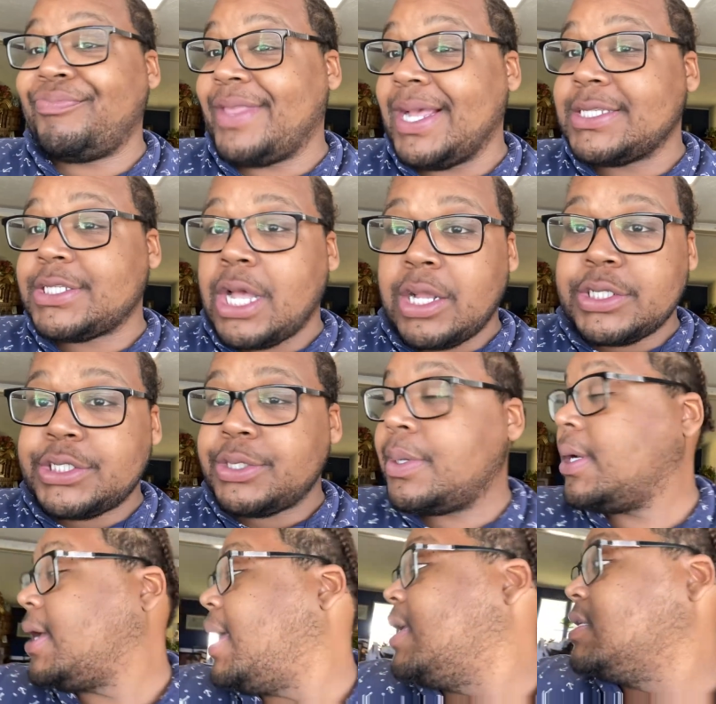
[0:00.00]
that's all to it,
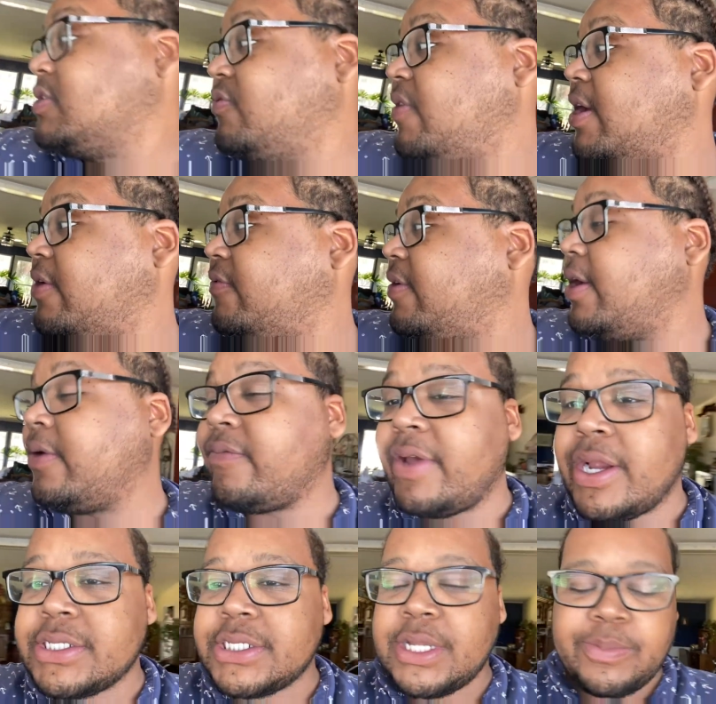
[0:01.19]
guys. Very, very, very
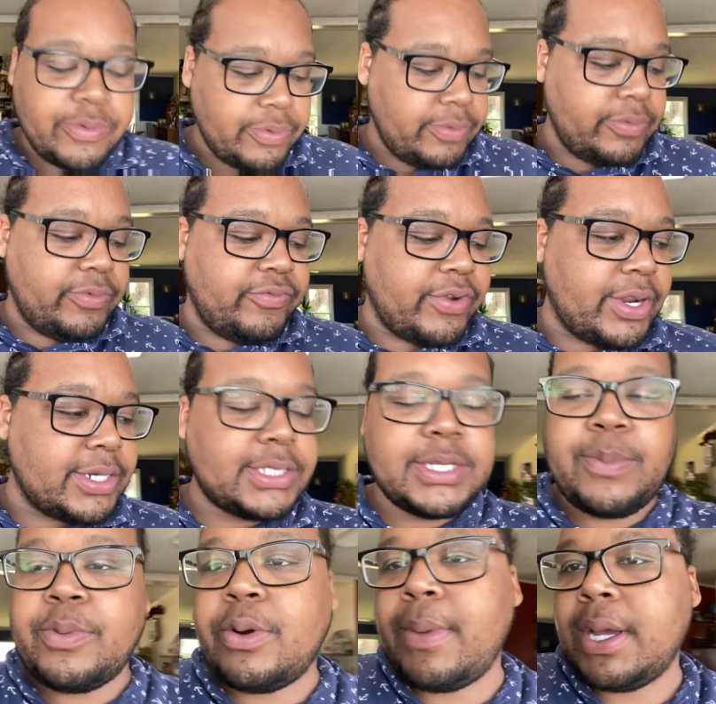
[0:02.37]
simple. Very simple
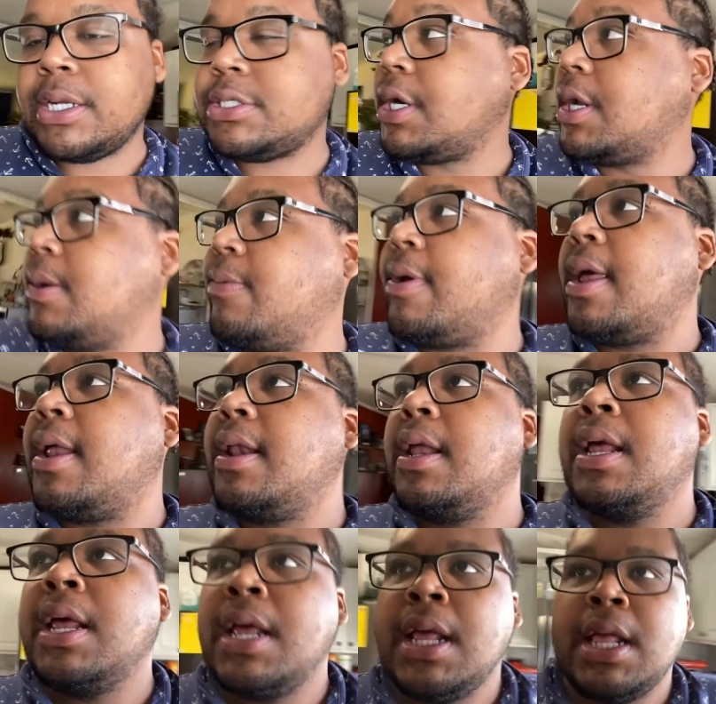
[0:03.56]
to make a turkey run.
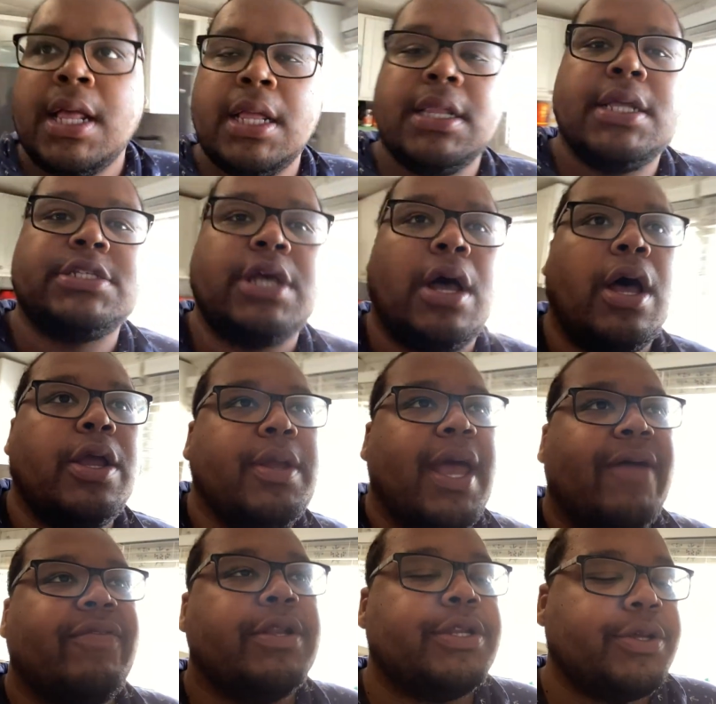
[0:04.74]
That's all you have
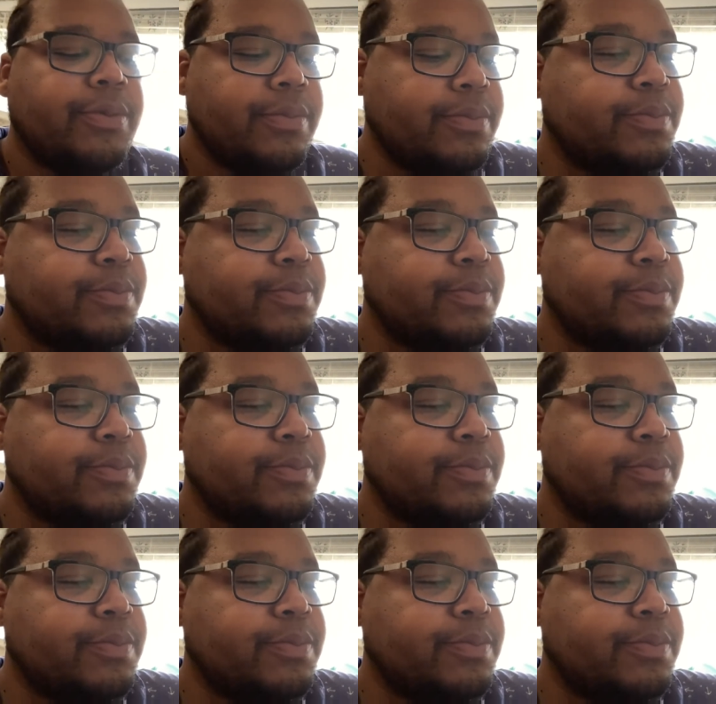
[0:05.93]
to do.